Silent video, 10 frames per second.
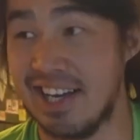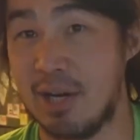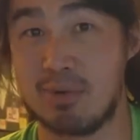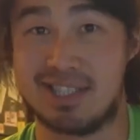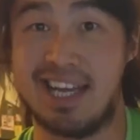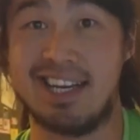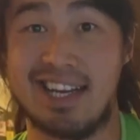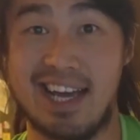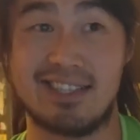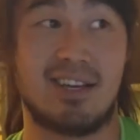it was 10
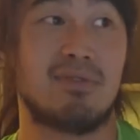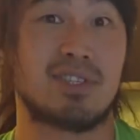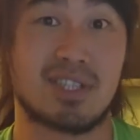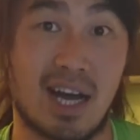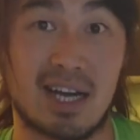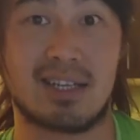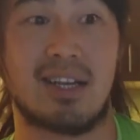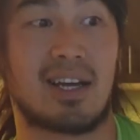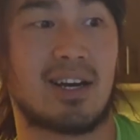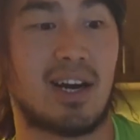days of suck.
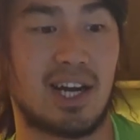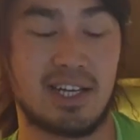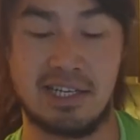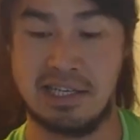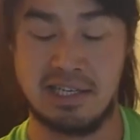Like, I